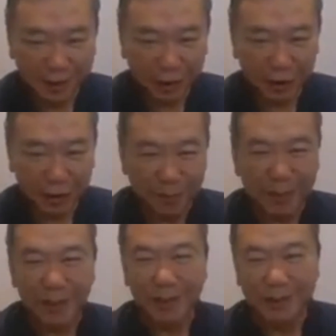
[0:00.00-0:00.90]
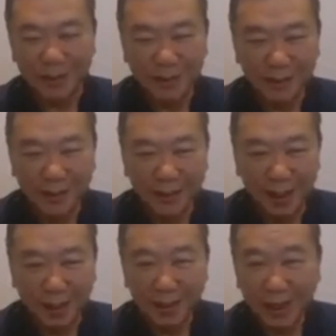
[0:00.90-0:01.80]
Dr. Lim here.
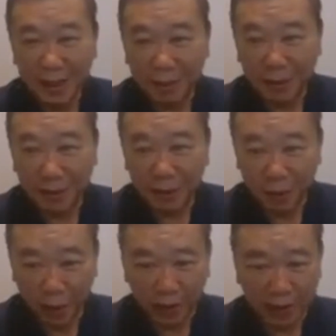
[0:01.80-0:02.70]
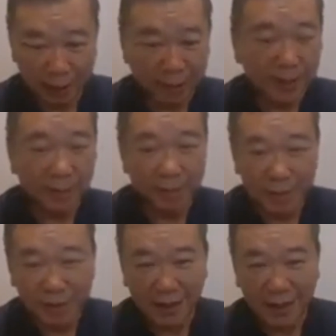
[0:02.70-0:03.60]
It has been quite some time.
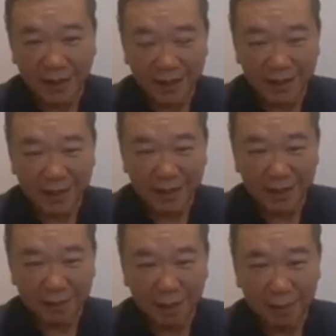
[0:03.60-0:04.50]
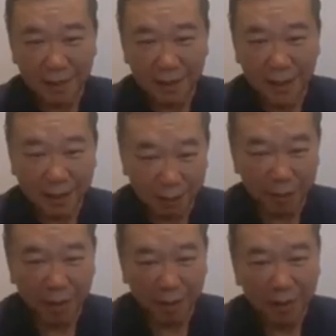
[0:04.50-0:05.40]
Member asked
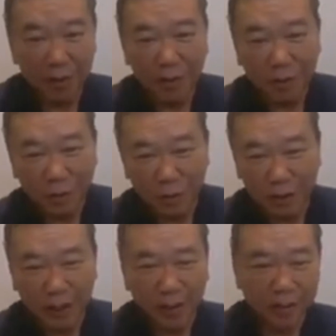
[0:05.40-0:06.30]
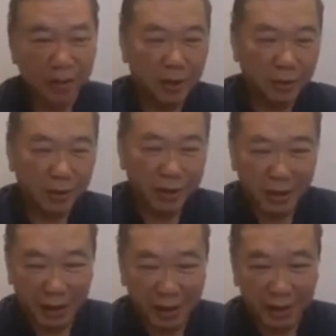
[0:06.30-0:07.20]
me to set up a
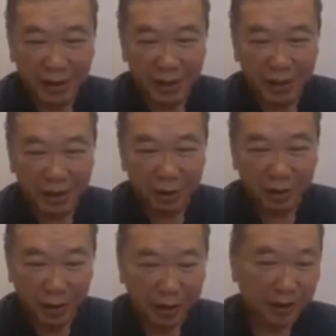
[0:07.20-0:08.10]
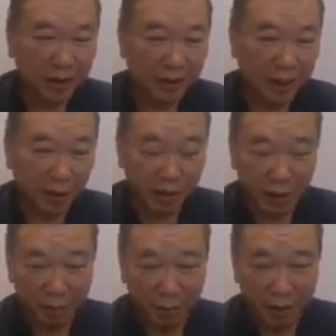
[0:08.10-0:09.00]
university to teach this
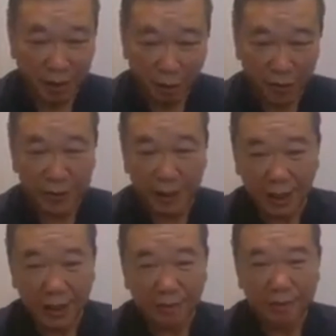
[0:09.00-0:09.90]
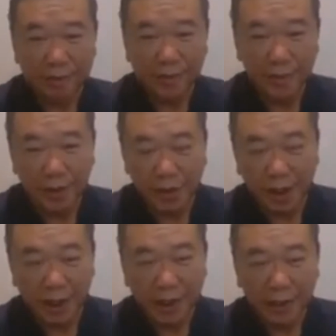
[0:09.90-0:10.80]
Ganotherapy officially.
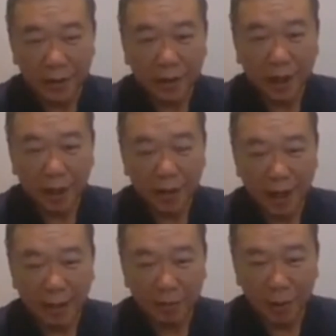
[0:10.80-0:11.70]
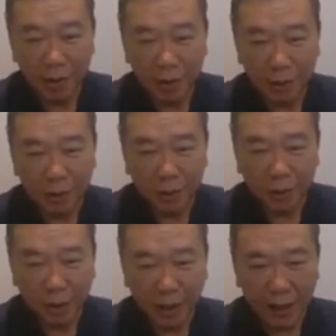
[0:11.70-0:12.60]
Okay, so now I'm going
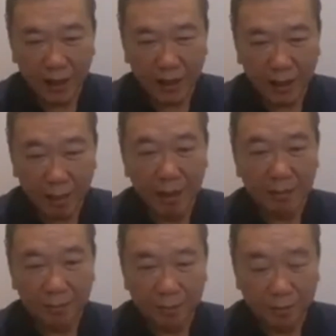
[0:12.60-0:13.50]
to come up